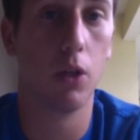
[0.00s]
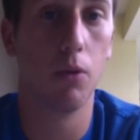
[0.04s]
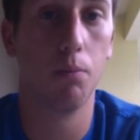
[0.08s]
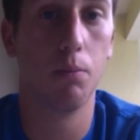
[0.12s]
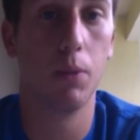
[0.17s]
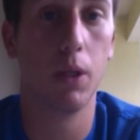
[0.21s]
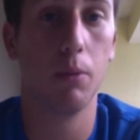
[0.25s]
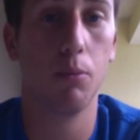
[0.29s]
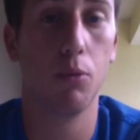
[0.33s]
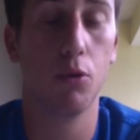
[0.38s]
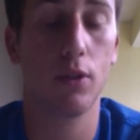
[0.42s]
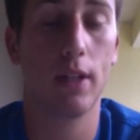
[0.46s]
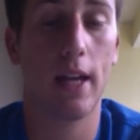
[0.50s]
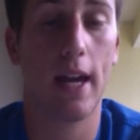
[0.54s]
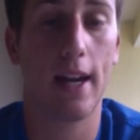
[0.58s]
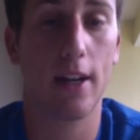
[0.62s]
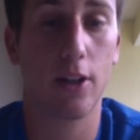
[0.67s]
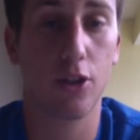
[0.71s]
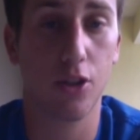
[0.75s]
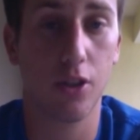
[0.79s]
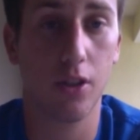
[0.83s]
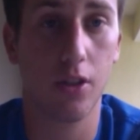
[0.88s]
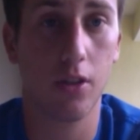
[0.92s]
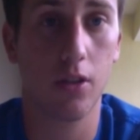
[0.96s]
people's
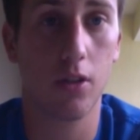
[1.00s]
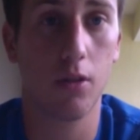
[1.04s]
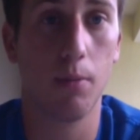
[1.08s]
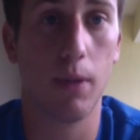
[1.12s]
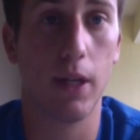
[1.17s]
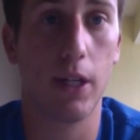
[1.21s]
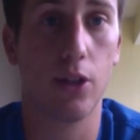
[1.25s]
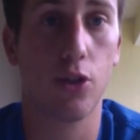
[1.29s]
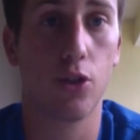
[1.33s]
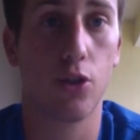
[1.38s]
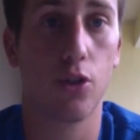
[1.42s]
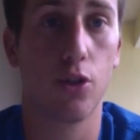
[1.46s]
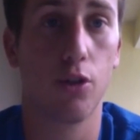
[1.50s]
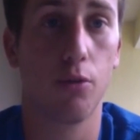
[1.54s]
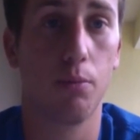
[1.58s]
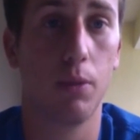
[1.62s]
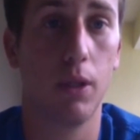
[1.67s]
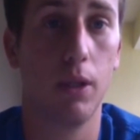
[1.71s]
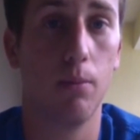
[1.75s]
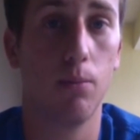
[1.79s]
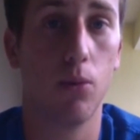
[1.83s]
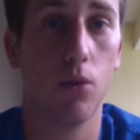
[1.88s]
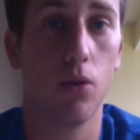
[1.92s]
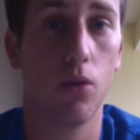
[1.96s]
actions to make sure
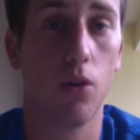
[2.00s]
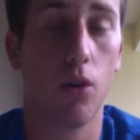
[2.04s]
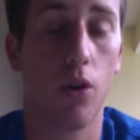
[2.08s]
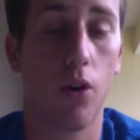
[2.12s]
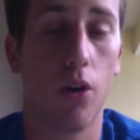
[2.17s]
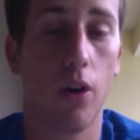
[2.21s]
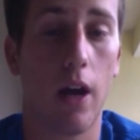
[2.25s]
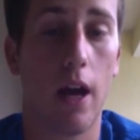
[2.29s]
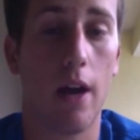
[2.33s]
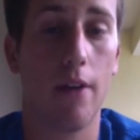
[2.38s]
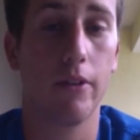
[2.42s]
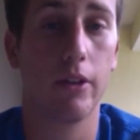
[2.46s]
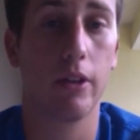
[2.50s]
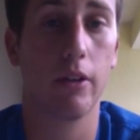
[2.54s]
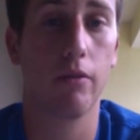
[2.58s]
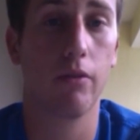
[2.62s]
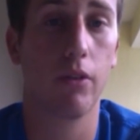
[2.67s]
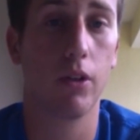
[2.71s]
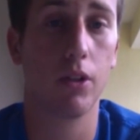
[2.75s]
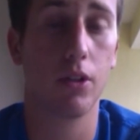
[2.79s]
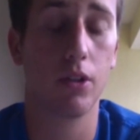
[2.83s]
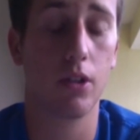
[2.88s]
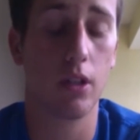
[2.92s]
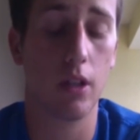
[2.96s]
people are having a
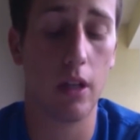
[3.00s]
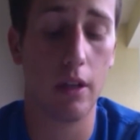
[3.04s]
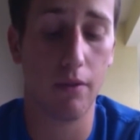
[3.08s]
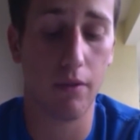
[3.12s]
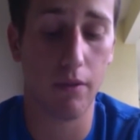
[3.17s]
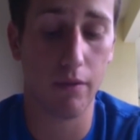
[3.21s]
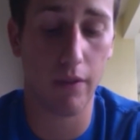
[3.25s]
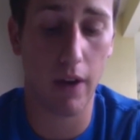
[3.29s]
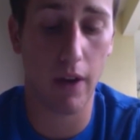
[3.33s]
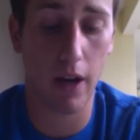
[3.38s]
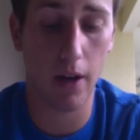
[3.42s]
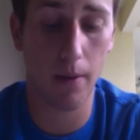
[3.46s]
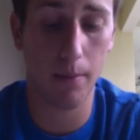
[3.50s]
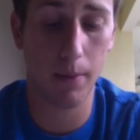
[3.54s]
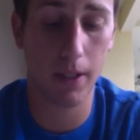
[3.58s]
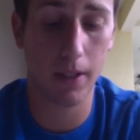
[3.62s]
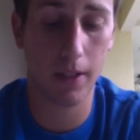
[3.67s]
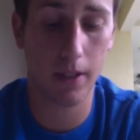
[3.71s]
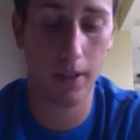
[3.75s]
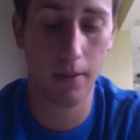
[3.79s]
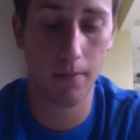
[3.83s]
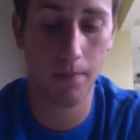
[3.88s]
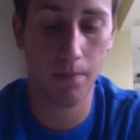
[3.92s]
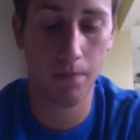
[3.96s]
fun, safe
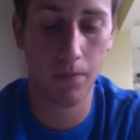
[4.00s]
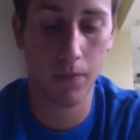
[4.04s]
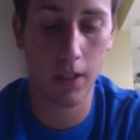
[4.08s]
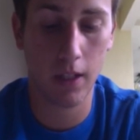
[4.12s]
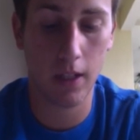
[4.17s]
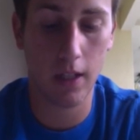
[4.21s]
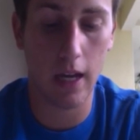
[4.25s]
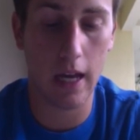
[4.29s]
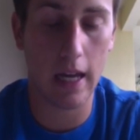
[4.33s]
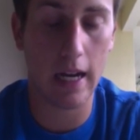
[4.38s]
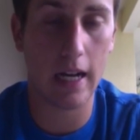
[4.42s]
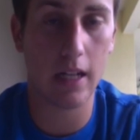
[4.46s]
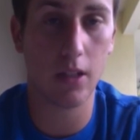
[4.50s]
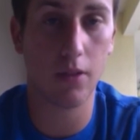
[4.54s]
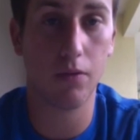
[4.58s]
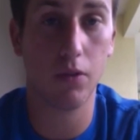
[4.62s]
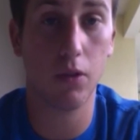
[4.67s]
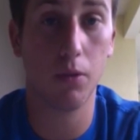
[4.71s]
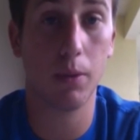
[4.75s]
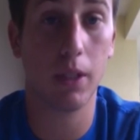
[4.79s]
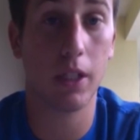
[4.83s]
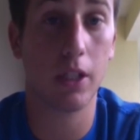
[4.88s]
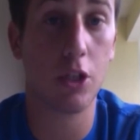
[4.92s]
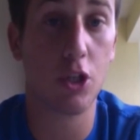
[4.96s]
environment. And as
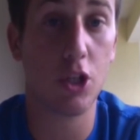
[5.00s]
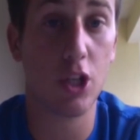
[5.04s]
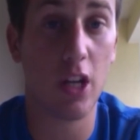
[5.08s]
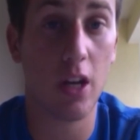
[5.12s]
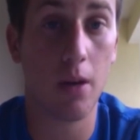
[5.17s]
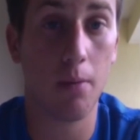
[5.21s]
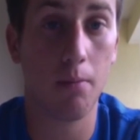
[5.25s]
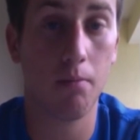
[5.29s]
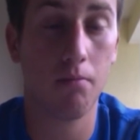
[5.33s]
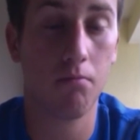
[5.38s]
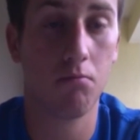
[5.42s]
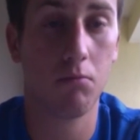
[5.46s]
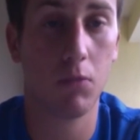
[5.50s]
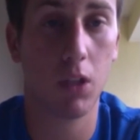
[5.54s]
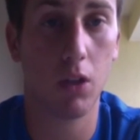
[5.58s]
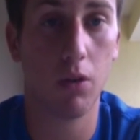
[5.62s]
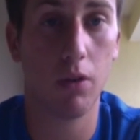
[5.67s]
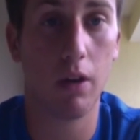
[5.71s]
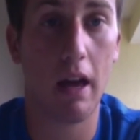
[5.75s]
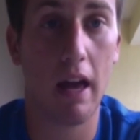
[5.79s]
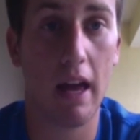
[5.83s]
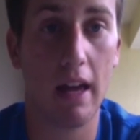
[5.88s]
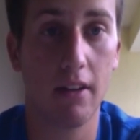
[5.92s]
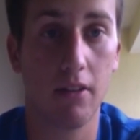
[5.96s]
building a GM,
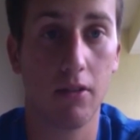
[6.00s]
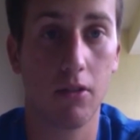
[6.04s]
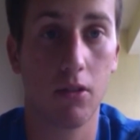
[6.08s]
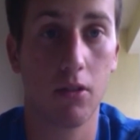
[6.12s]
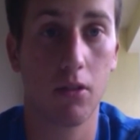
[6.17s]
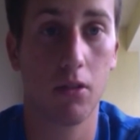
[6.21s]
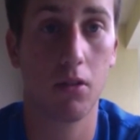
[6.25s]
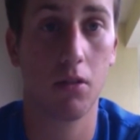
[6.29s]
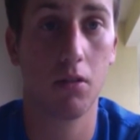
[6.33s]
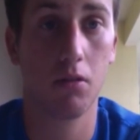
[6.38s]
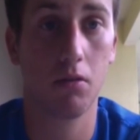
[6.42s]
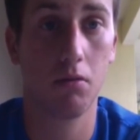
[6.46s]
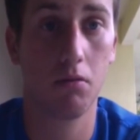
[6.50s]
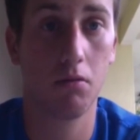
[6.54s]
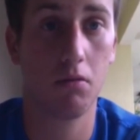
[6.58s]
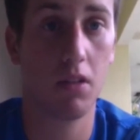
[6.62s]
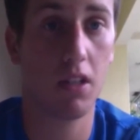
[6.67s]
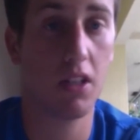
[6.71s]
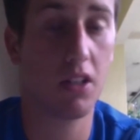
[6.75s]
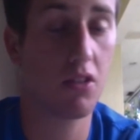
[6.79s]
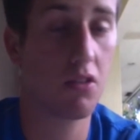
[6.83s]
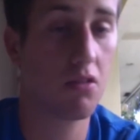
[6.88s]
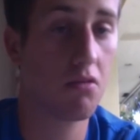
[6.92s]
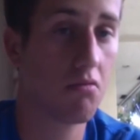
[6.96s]
has
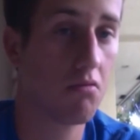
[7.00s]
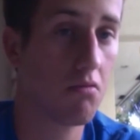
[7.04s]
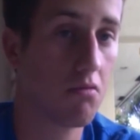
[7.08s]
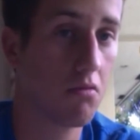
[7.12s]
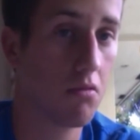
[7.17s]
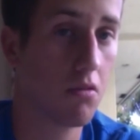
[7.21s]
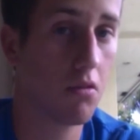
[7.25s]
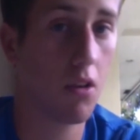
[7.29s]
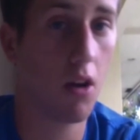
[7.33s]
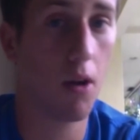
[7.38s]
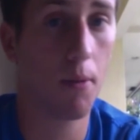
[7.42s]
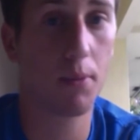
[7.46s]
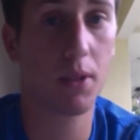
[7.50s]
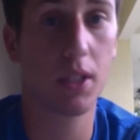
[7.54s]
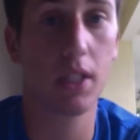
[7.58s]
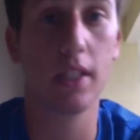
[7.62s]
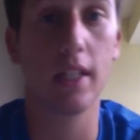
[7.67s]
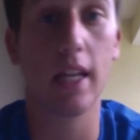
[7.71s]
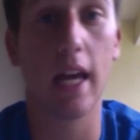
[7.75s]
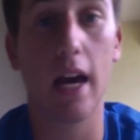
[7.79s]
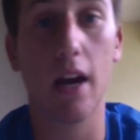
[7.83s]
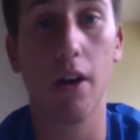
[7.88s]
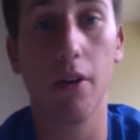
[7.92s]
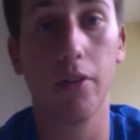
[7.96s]
its ups and
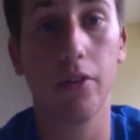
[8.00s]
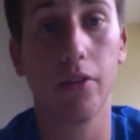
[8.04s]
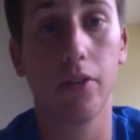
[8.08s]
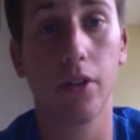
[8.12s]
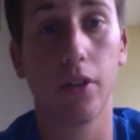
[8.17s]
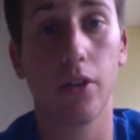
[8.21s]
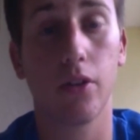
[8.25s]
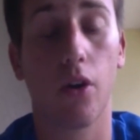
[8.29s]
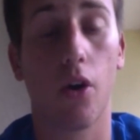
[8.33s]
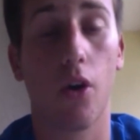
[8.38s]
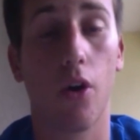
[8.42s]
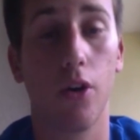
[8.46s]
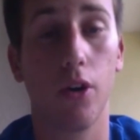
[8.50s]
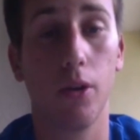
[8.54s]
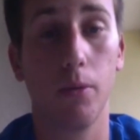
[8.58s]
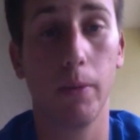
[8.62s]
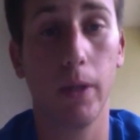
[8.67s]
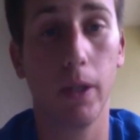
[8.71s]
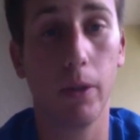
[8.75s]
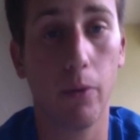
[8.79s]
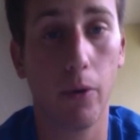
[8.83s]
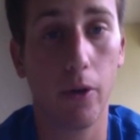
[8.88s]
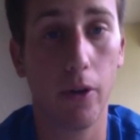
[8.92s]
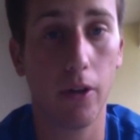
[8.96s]
downs. It's hard to
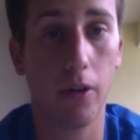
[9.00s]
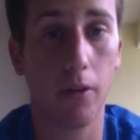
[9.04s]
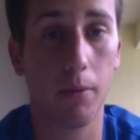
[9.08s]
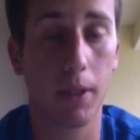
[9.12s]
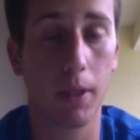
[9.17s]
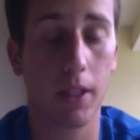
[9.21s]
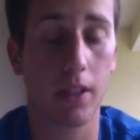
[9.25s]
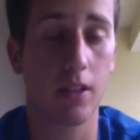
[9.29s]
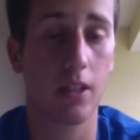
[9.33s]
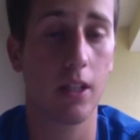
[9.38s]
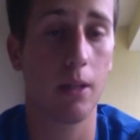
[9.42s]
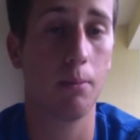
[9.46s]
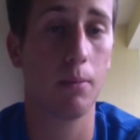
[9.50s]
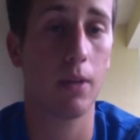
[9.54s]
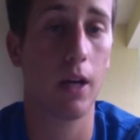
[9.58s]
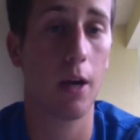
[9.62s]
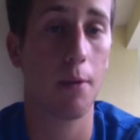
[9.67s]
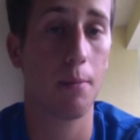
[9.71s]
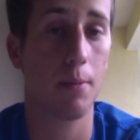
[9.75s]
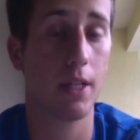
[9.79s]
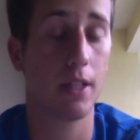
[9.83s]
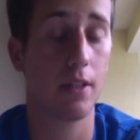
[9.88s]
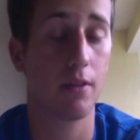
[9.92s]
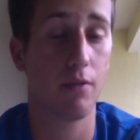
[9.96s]
be one, but at the same
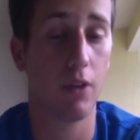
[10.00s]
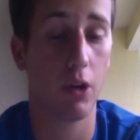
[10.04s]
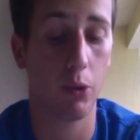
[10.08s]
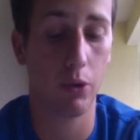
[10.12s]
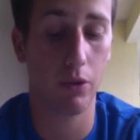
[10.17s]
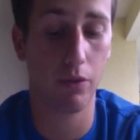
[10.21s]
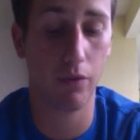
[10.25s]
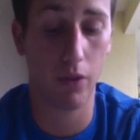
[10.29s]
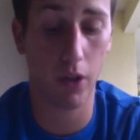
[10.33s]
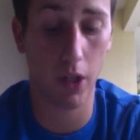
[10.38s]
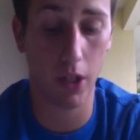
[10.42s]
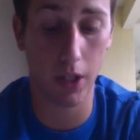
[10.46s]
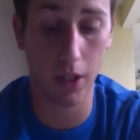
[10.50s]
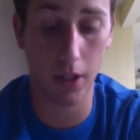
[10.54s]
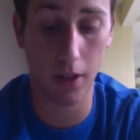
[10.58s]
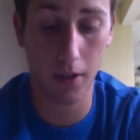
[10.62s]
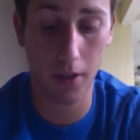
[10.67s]
time, it's very fun.